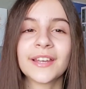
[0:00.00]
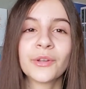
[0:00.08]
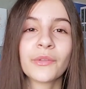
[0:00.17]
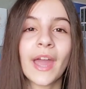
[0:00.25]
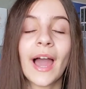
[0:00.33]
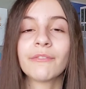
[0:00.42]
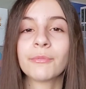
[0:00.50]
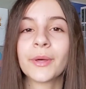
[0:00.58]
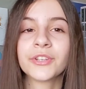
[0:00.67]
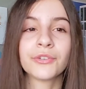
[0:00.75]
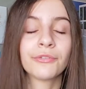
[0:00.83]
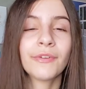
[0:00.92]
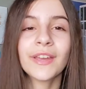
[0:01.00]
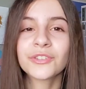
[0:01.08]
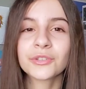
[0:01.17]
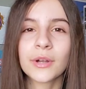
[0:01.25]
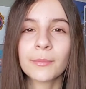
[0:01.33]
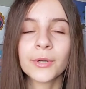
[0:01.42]
I know they have a bunch of face
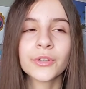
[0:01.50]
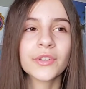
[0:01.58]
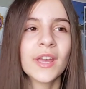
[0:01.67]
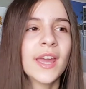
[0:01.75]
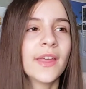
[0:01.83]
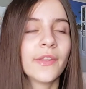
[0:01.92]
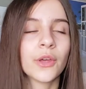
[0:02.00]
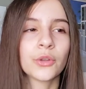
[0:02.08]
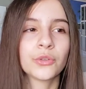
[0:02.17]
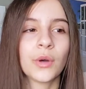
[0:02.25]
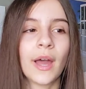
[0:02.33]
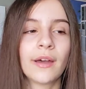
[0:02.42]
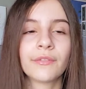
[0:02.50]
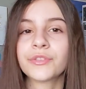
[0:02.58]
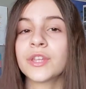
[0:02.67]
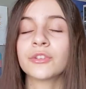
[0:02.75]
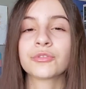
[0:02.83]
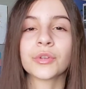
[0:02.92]
scrubbers. They also have
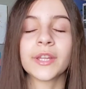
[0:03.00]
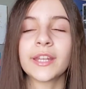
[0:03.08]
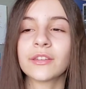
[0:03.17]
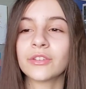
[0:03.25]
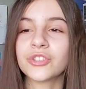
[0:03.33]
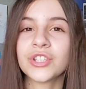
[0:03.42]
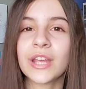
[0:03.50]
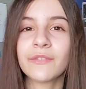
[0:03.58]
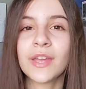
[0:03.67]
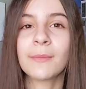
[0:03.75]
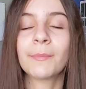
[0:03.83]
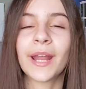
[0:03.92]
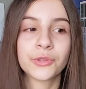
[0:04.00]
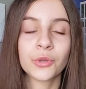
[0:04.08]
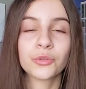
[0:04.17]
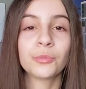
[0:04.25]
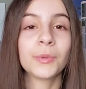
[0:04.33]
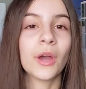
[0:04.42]
things related to shaving, but
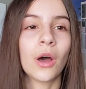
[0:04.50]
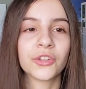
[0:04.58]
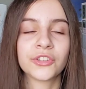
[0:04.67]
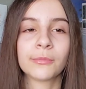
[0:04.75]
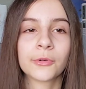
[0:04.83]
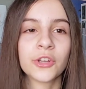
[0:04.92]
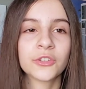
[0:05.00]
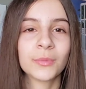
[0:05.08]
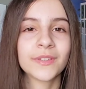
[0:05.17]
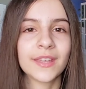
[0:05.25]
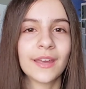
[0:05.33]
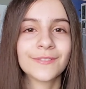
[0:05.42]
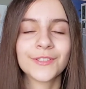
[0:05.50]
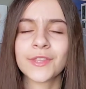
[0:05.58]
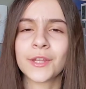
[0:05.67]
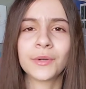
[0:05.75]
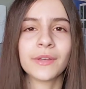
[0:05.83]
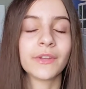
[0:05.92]
those would be awesome Christmas gifts.
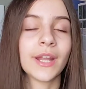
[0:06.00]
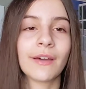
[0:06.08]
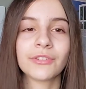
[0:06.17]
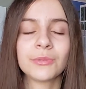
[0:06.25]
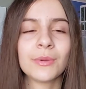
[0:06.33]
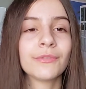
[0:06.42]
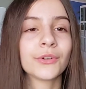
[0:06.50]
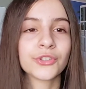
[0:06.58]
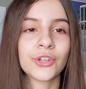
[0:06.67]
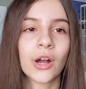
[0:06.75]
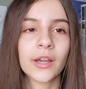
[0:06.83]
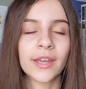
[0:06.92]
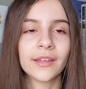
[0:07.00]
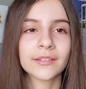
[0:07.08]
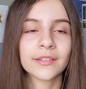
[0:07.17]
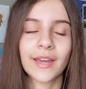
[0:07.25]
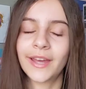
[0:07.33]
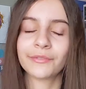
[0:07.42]
They don't even have to be for
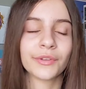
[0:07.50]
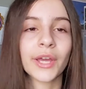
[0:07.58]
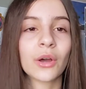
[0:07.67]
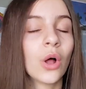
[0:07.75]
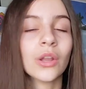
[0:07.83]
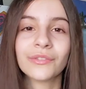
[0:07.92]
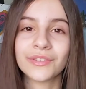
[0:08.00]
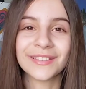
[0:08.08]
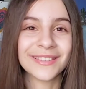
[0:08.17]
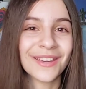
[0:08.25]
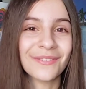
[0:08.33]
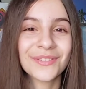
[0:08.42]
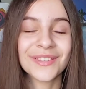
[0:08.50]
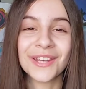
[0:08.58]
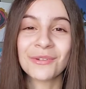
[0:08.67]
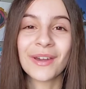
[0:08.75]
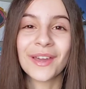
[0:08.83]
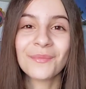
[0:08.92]
stockings, kind of like all of these gifts
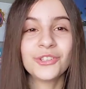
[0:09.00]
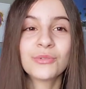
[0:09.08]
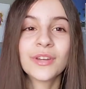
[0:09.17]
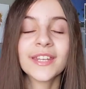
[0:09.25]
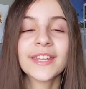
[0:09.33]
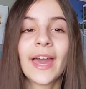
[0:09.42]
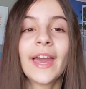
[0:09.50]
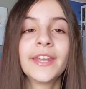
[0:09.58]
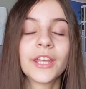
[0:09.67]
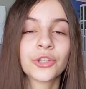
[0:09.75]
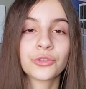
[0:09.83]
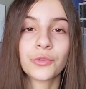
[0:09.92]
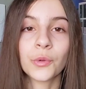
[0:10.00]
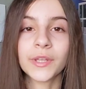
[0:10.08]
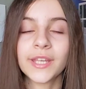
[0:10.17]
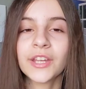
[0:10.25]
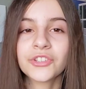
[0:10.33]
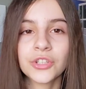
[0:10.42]
anyway. You can get an
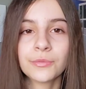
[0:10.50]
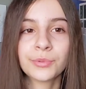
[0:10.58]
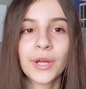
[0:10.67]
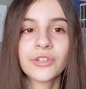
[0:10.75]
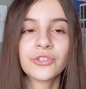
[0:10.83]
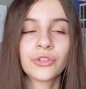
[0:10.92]
exfoliation brush.